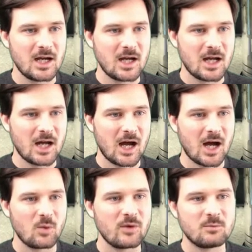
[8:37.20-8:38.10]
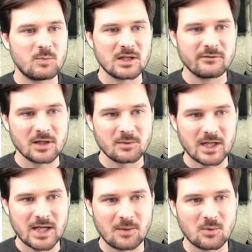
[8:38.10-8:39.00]
Uh, we've been developing
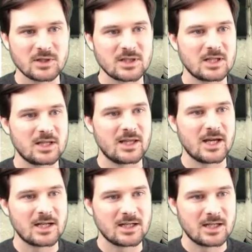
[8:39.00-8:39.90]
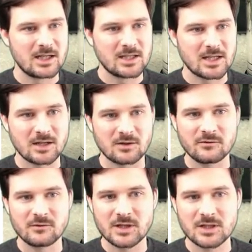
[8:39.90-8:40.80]
cameras that take the
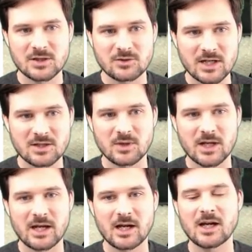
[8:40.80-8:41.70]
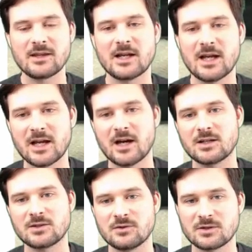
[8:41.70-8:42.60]
footage straight to an AI, that AI
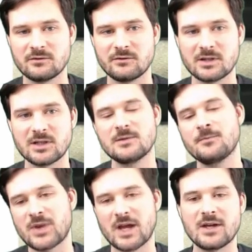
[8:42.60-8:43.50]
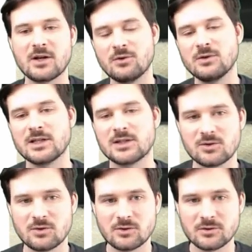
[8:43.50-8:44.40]
sorts the footage and then only
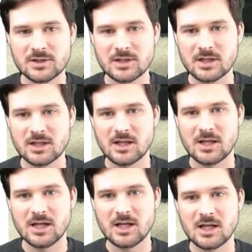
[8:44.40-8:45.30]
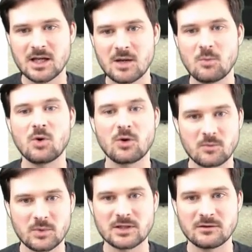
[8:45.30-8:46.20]
stores the important
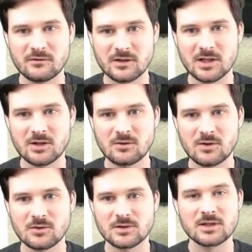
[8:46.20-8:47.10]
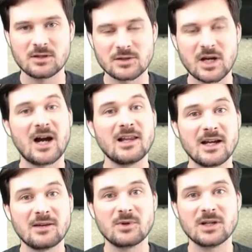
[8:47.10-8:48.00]
bits of video, those, those highlight
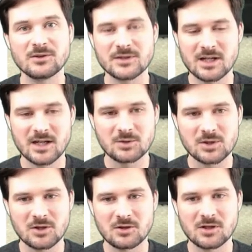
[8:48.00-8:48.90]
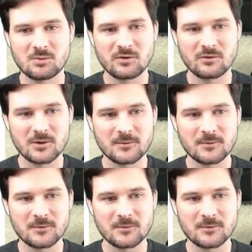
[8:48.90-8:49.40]
reels that I was showing you before.